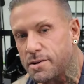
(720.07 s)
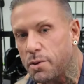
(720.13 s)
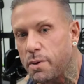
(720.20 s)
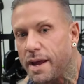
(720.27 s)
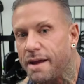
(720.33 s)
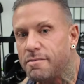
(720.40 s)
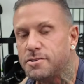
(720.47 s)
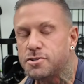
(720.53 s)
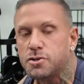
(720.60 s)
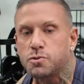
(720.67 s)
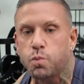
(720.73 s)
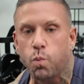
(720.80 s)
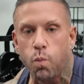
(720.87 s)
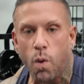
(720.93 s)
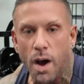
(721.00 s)
to do here is
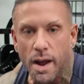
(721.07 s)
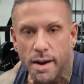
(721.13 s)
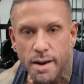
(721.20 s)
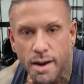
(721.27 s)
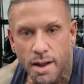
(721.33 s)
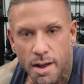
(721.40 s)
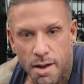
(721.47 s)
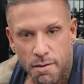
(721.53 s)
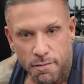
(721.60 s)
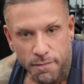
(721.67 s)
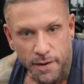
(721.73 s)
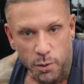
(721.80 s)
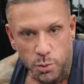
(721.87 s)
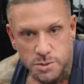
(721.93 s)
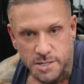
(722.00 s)
just one
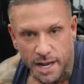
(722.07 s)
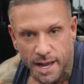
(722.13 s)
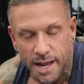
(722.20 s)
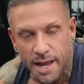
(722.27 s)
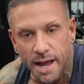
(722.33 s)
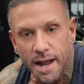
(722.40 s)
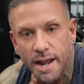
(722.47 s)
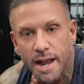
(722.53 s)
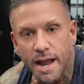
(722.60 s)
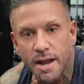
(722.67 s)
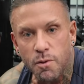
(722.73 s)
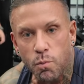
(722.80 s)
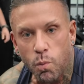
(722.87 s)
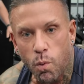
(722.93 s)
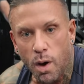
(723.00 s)
fill set and
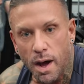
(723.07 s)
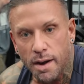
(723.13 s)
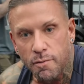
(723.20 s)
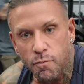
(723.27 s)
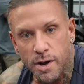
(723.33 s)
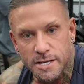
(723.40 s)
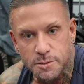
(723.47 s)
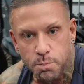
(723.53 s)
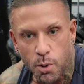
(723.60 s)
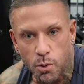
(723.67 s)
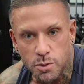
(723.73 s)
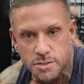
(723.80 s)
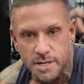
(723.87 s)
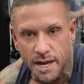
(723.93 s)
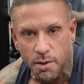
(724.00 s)
then one rest
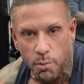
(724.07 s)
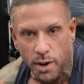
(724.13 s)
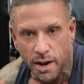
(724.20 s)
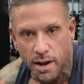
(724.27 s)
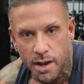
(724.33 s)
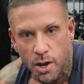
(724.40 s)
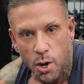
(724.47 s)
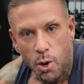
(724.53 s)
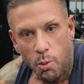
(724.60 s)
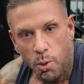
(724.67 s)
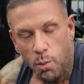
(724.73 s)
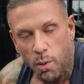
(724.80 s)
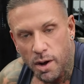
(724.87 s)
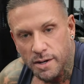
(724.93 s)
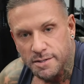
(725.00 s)
pause set where
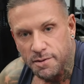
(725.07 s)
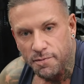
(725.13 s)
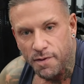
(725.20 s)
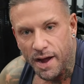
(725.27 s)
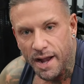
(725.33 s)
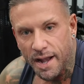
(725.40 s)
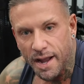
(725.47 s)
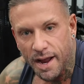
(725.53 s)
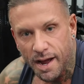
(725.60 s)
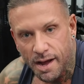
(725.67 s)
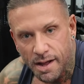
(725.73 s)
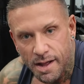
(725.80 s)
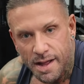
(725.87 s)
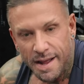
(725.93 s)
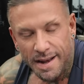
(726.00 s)
we'll work to failure.
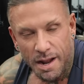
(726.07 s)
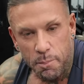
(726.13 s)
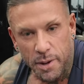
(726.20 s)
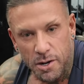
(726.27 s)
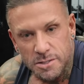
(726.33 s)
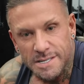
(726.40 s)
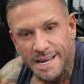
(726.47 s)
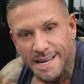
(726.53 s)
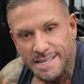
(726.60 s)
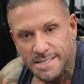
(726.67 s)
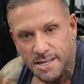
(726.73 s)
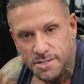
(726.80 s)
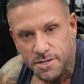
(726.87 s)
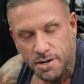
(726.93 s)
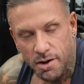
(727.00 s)
Now because it is
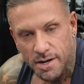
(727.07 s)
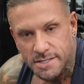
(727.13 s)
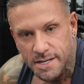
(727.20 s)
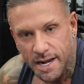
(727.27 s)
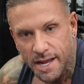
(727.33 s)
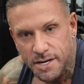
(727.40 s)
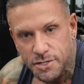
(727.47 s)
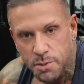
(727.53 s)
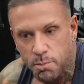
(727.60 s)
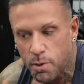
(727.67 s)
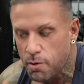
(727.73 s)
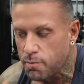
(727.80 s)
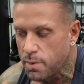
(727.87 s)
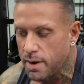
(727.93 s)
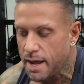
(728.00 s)
such an isolation
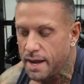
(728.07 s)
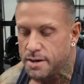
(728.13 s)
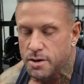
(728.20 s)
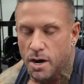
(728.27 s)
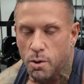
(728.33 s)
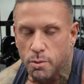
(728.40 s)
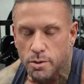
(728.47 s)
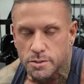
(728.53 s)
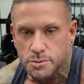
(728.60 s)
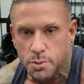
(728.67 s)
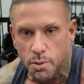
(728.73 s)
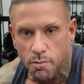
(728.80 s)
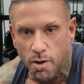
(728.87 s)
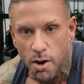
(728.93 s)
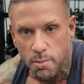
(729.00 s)
movement and you're holding
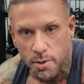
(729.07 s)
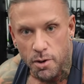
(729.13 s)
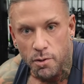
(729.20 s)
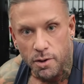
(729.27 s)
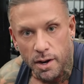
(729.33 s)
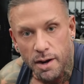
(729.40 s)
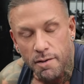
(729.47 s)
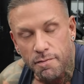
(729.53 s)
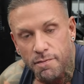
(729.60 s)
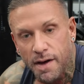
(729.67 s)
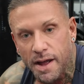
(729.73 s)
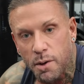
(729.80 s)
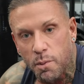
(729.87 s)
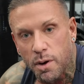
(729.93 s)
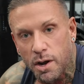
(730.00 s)
onto a rope, you're gonna
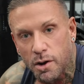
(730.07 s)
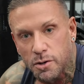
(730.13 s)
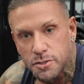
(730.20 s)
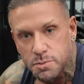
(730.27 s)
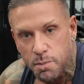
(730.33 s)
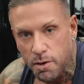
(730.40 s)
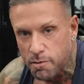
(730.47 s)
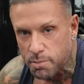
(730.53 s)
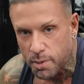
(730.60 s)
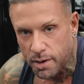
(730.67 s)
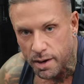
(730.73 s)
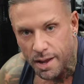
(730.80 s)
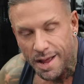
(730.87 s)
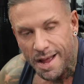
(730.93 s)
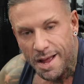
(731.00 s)
fail and lose movement.